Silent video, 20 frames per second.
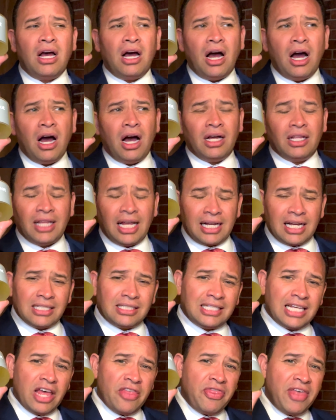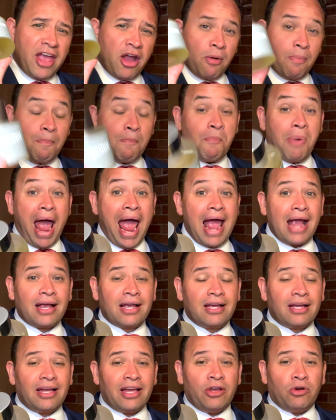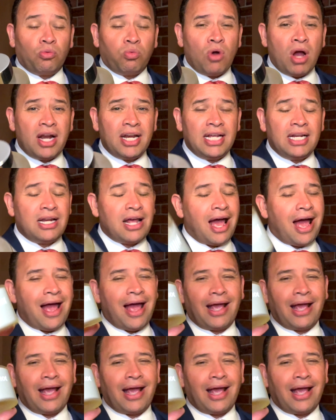Like I said, they are back and running.